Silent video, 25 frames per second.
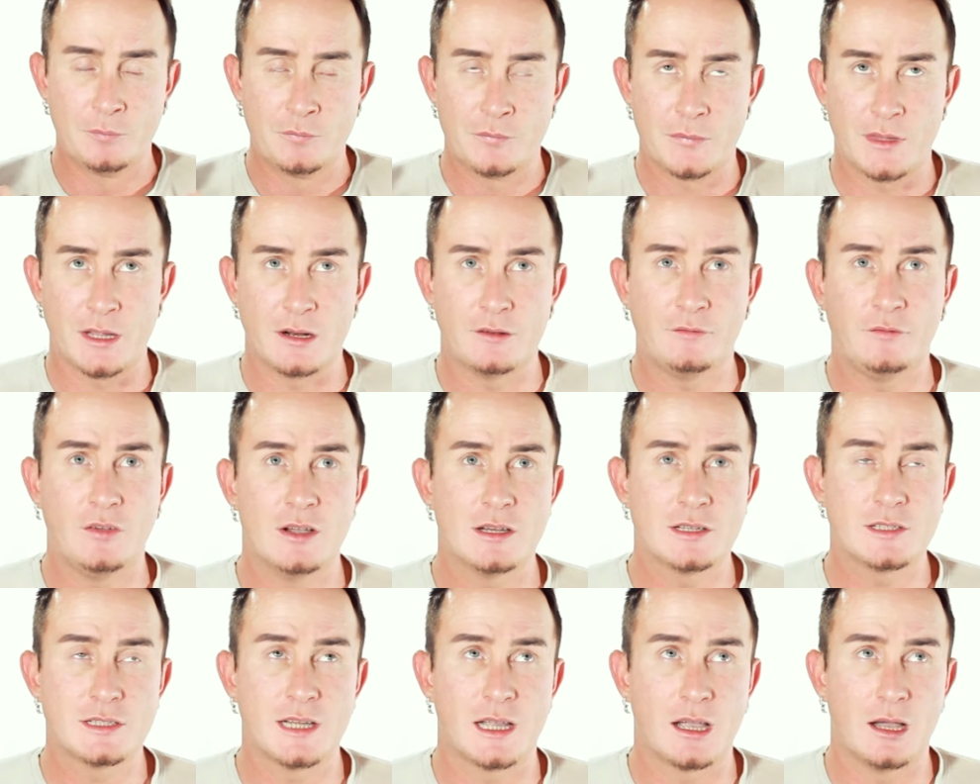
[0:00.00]
Now, the first
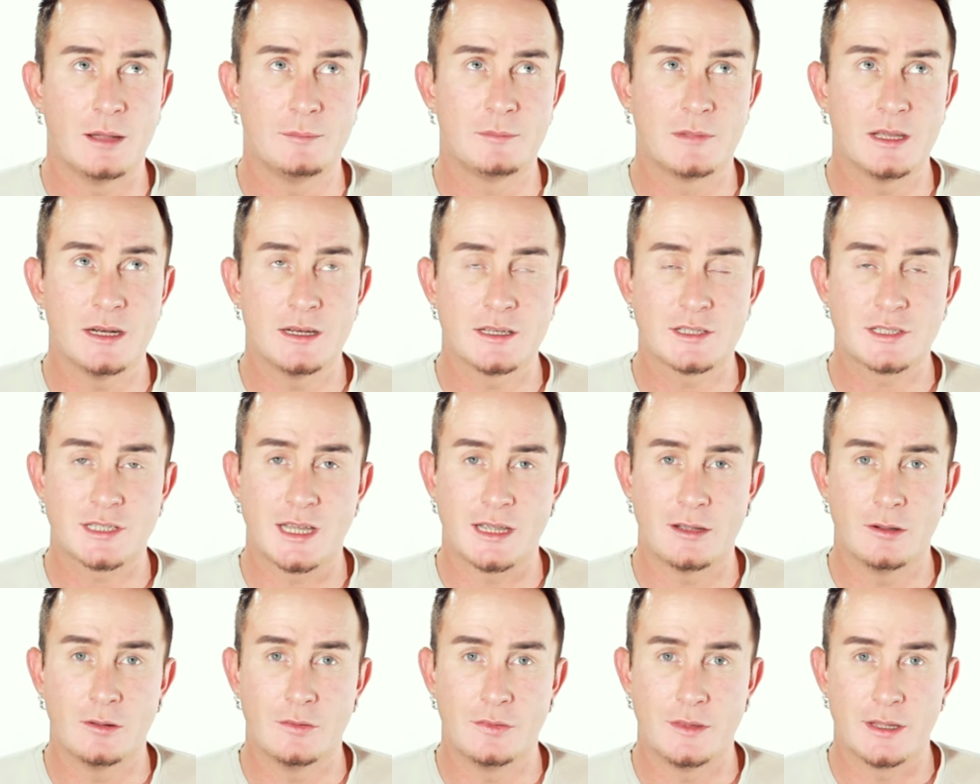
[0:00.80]
thing I'm gonna say
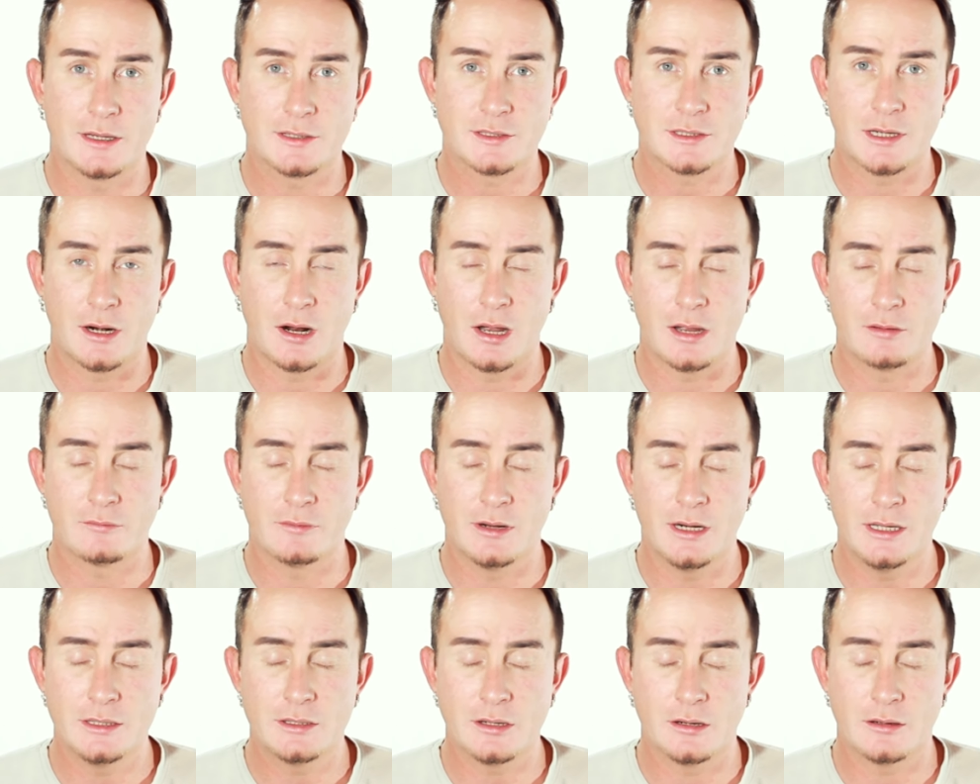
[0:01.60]
on this that I really
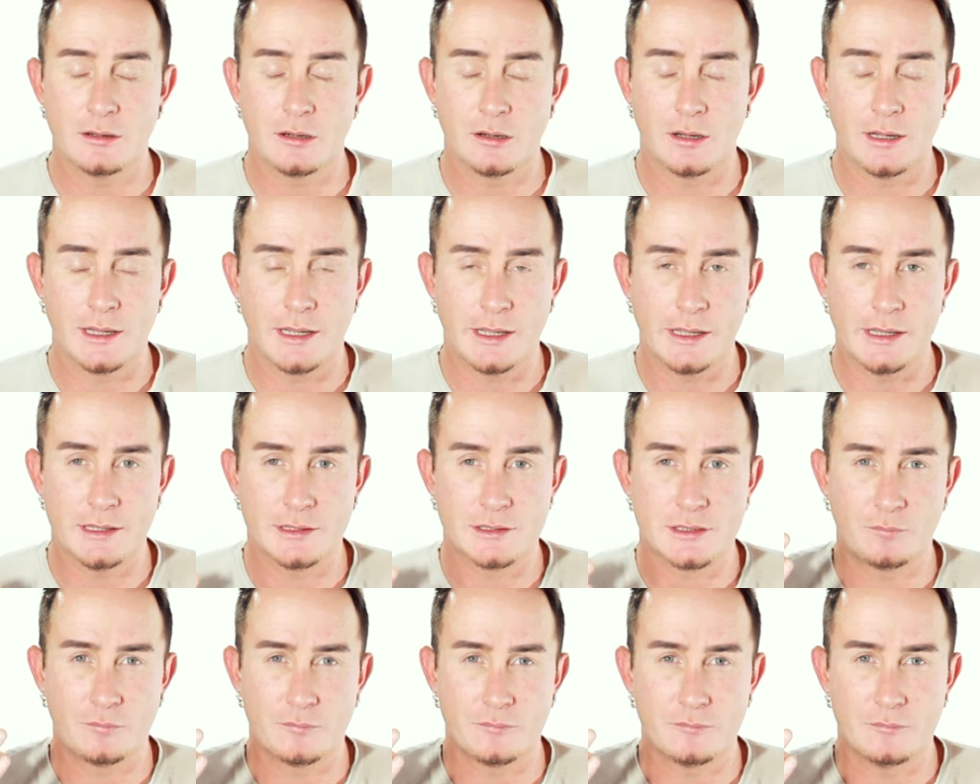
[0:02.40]
don't like is
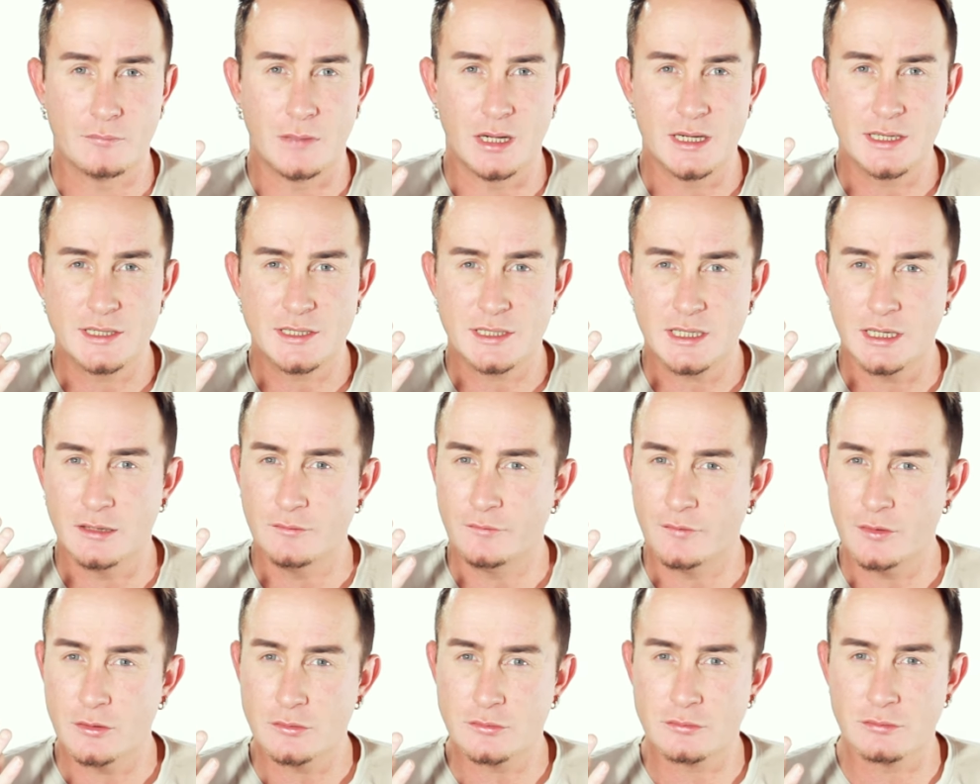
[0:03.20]
that my skin
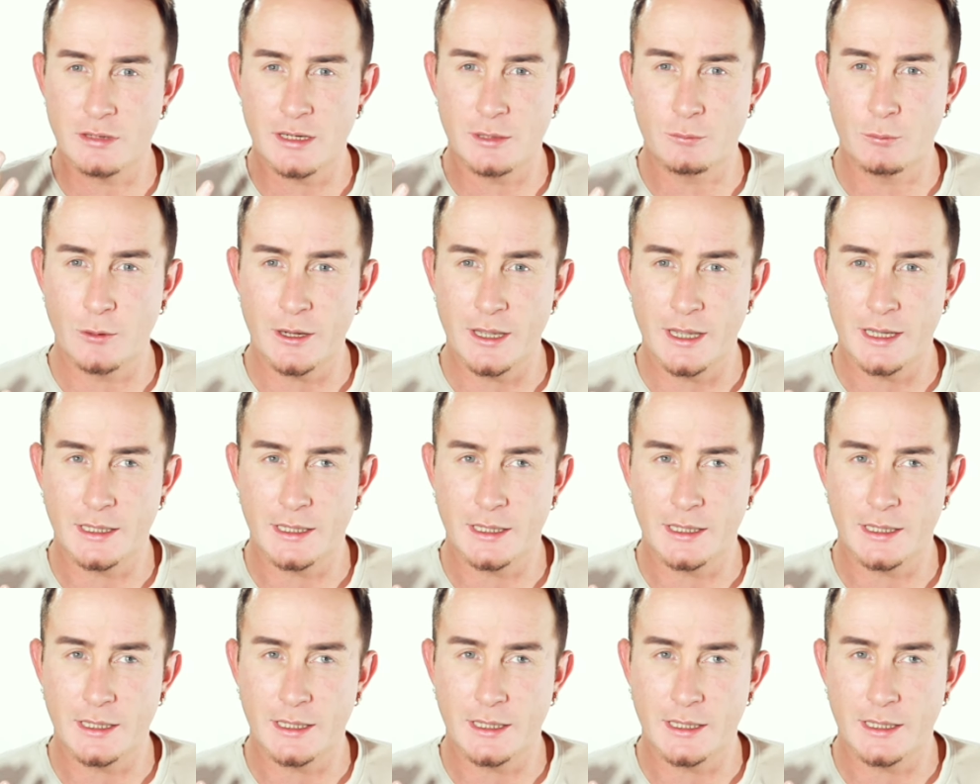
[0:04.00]
feels really weird.